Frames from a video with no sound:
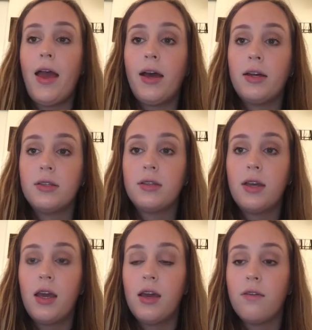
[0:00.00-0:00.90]
And
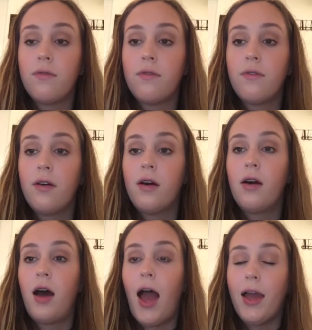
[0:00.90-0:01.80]
if
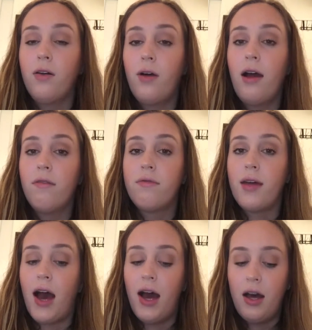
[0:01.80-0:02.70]
I don't have
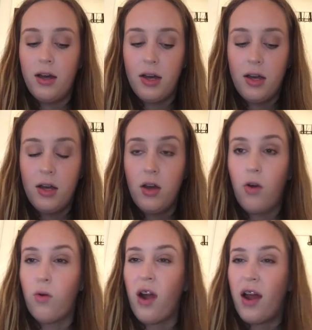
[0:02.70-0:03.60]
that,
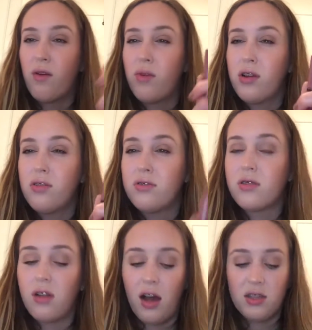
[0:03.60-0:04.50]
or I don't want to use
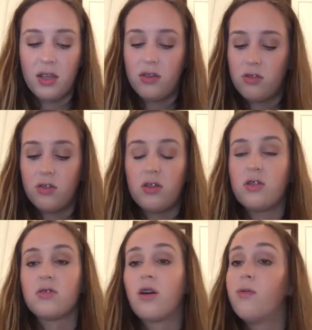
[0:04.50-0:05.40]
gloss, I usually
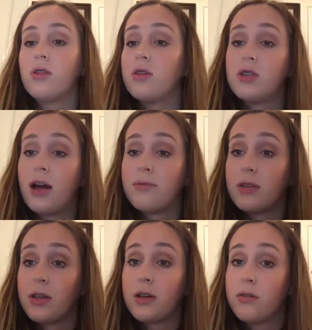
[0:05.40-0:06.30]
just go with the
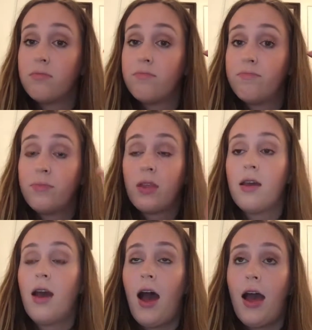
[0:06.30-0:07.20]
chapstick.
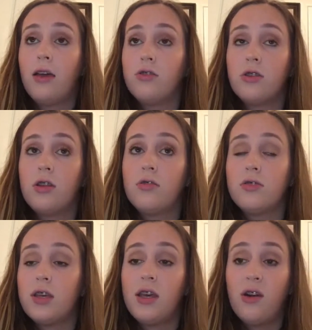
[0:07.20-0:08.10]
I usually
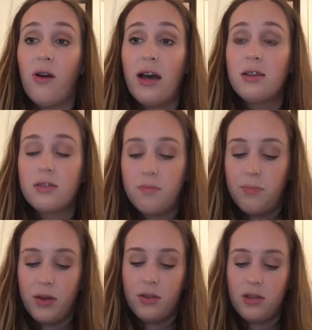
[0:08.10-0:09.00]
use the EOS,
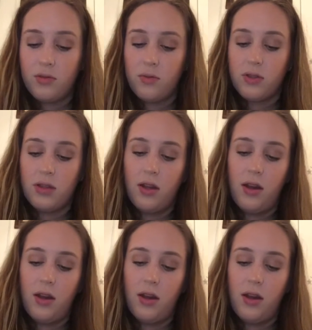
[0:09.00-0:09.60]
but this one's the